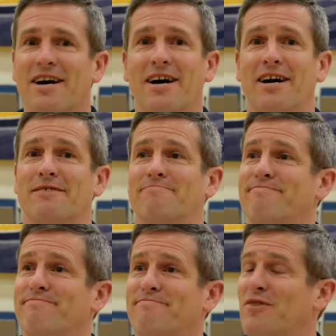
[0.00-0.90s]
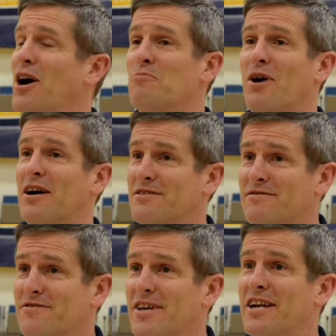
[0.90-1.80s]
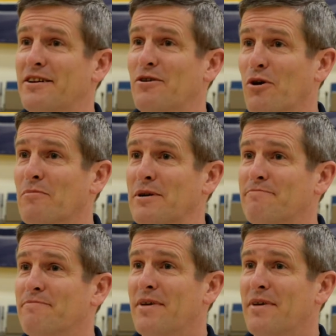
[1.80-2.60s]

Uh, God brought Sadie to Corban